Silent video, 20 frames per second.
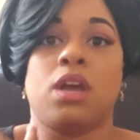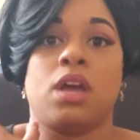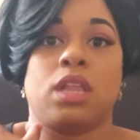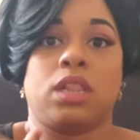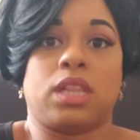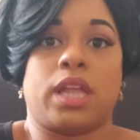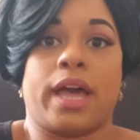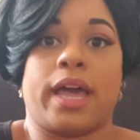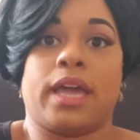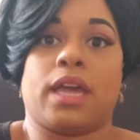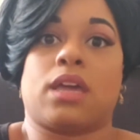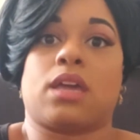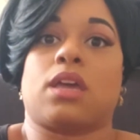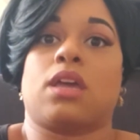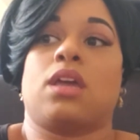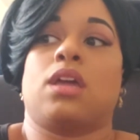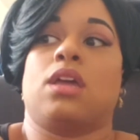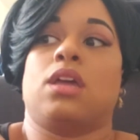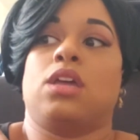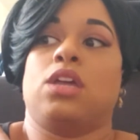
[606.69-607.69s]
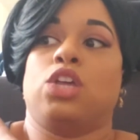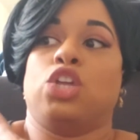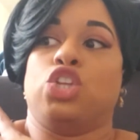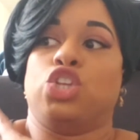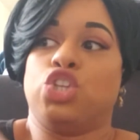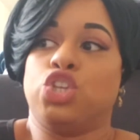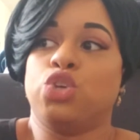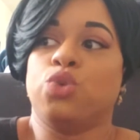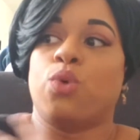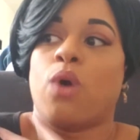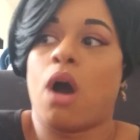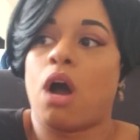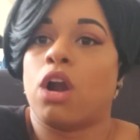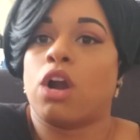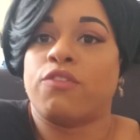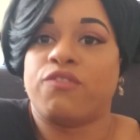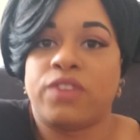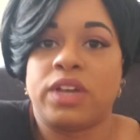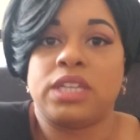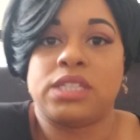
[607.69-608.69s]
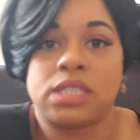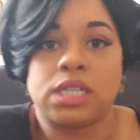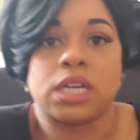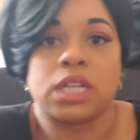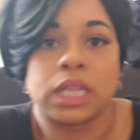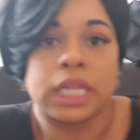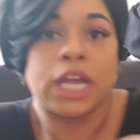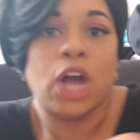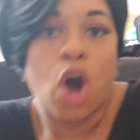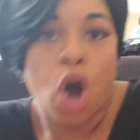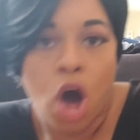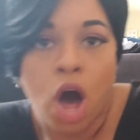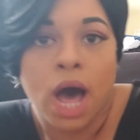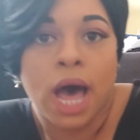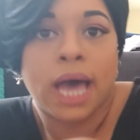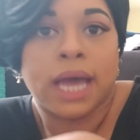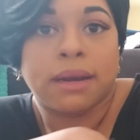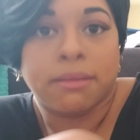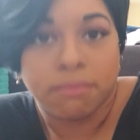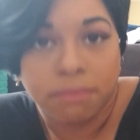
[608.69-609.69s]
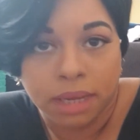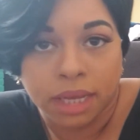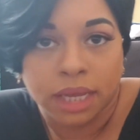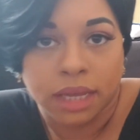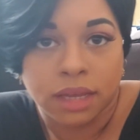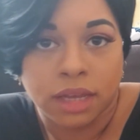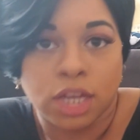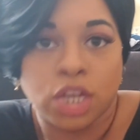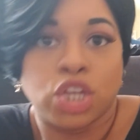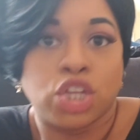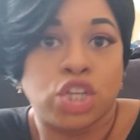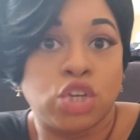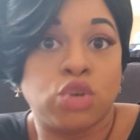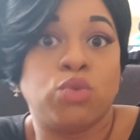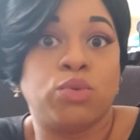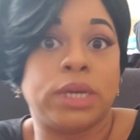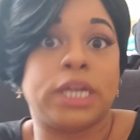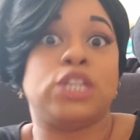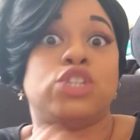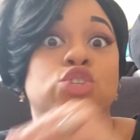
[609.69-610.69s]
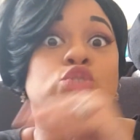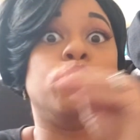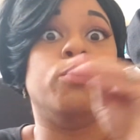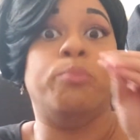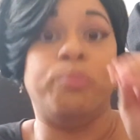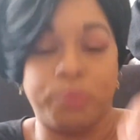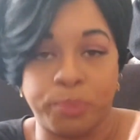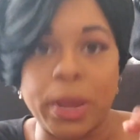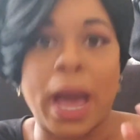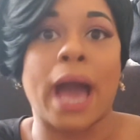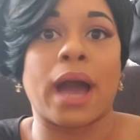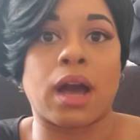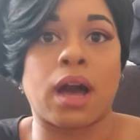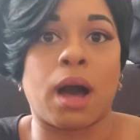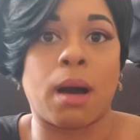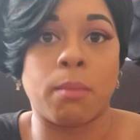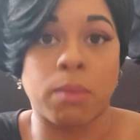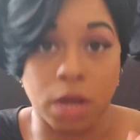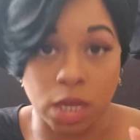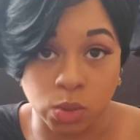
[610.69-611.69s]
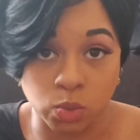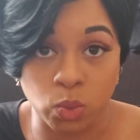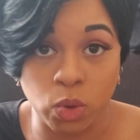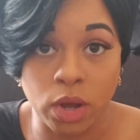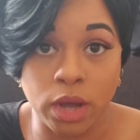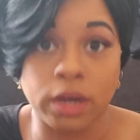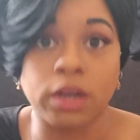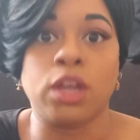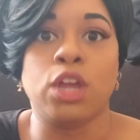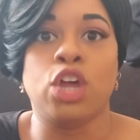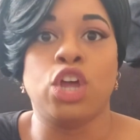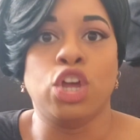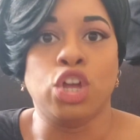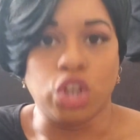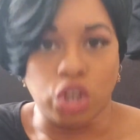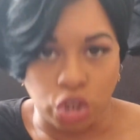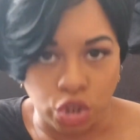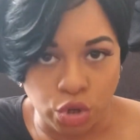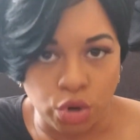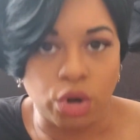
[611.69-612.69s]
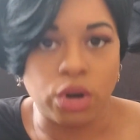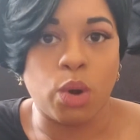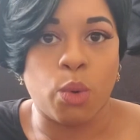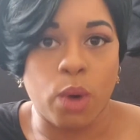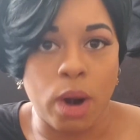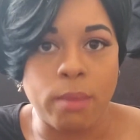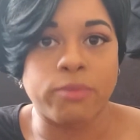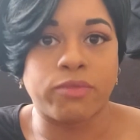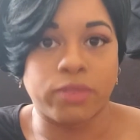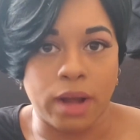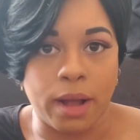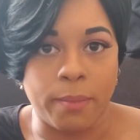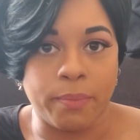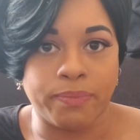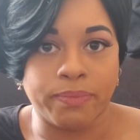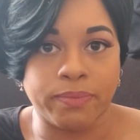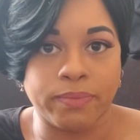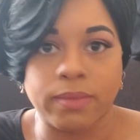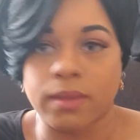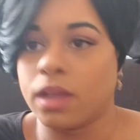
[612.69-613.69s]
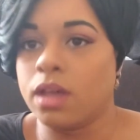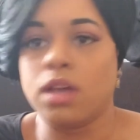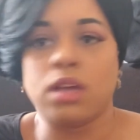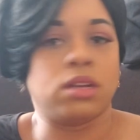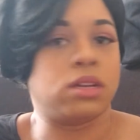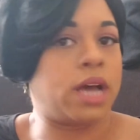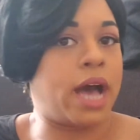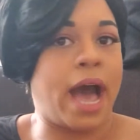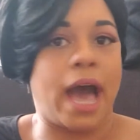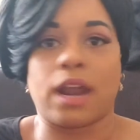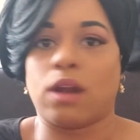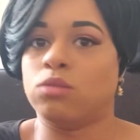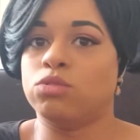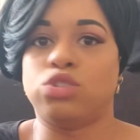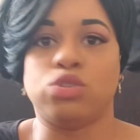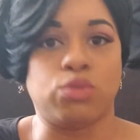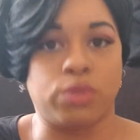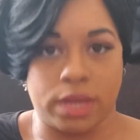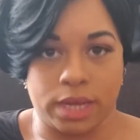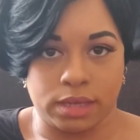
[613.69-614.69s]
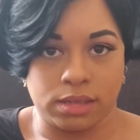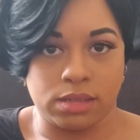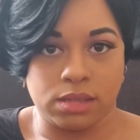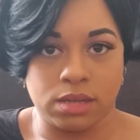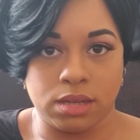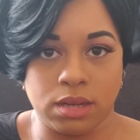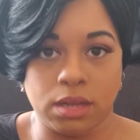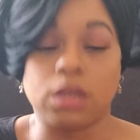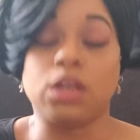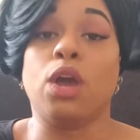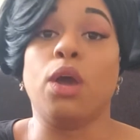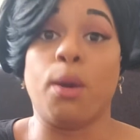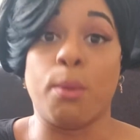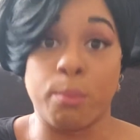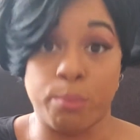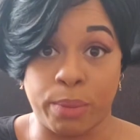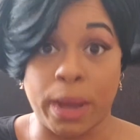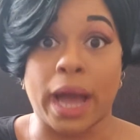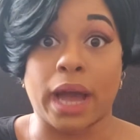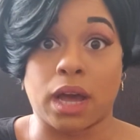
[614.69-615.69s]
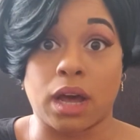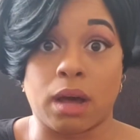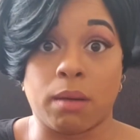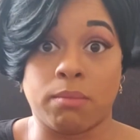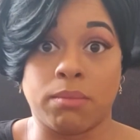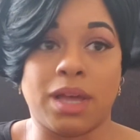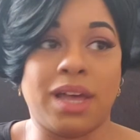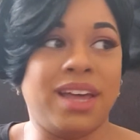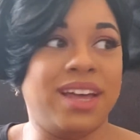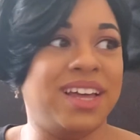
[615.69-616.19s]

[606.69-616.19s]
Like, you are physically on me. You need to back up because, one, you don't know where I'm from. I don't do this. Back up.